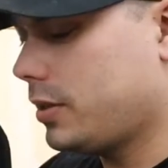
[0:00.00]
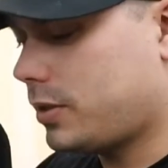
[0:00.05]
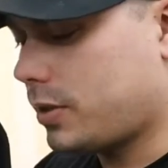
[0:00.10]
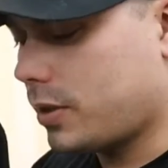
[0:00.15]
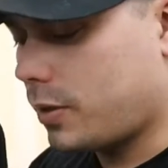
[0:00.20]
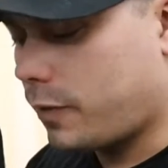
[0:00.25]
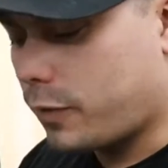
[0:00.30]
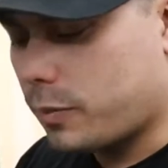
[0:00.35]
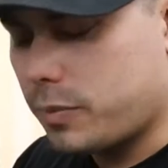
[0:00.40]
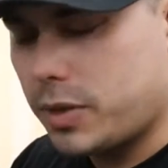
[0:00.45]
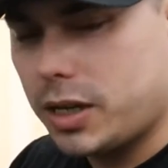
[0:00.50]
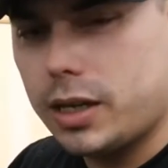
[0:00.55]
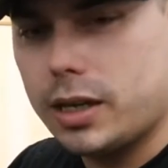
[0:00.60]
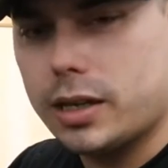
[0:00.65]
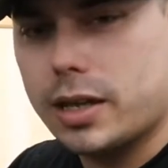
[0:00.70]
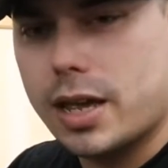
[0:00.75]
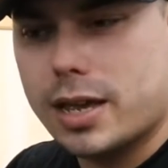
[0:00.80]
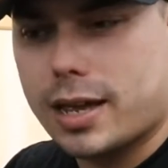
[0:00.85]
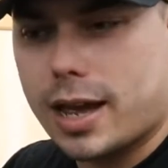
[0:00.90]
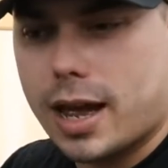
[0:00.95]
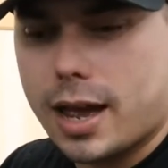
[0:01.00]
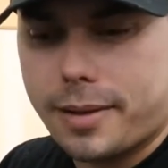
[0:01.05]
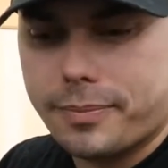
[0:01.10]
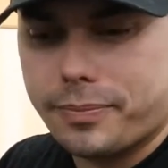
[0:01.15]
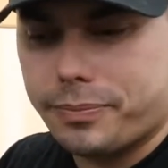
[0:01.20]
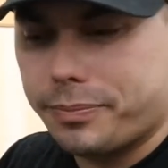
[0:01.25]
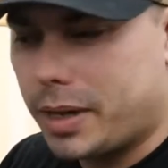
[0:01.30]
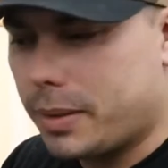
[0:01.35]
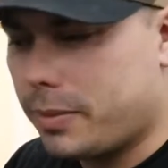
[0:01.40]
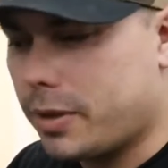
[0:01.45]
So for me,
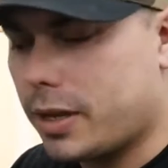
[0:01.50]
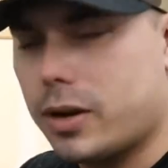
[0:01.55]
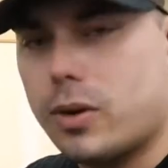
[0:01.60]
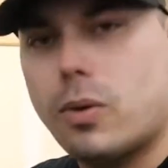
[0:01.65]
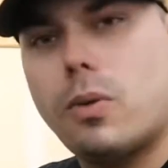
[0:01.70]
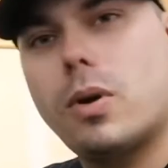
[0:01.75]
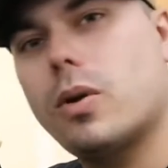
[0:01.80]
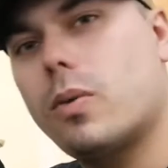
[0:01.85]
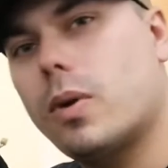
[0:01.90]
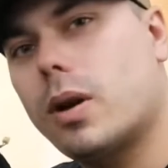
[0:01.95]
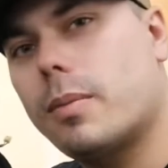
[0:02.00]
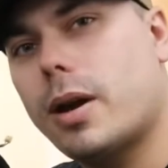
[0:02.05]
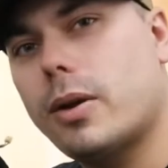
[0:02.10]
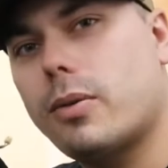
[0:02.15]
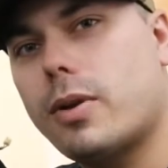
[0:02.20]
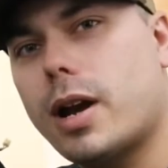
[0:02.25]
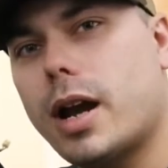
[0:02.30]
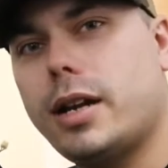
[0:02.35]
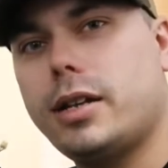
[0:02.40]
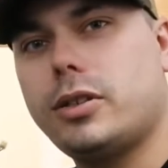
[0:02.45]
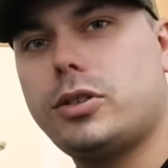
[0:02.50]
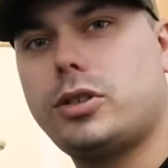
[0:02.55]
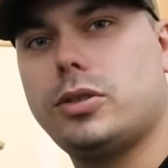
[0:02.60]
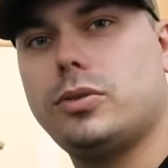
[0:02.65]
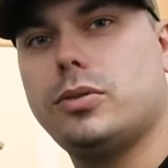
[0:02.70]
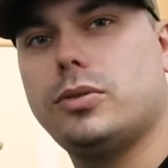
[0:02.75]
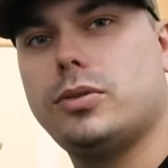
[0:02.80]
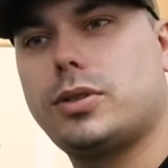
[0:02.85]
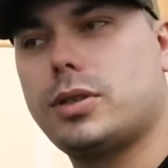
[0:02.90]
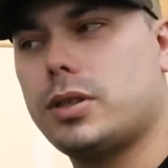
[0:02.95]
like maybe I don't want to wear my riding
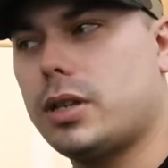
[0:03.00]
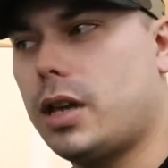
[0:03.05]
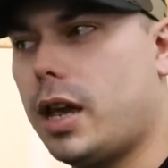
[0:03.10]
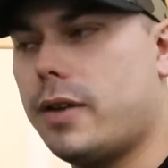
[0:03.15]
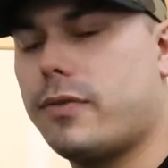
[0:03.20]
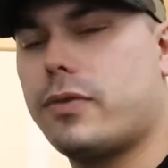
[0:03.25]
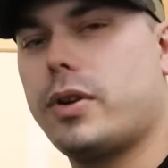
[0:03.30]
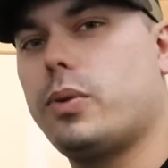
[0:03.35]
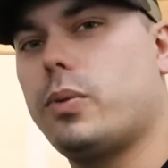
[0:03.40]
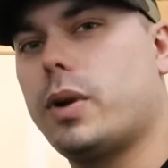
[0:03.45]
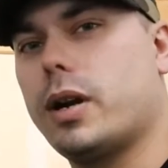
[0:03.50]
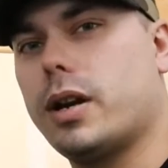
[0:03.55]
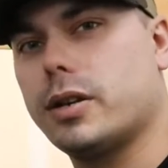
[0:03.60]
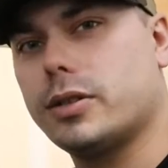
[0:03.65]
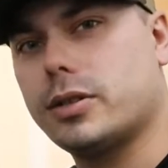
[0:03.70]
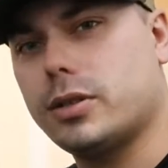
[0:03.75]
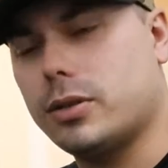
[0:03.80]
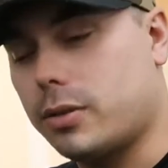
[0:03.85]
shoes everywhere.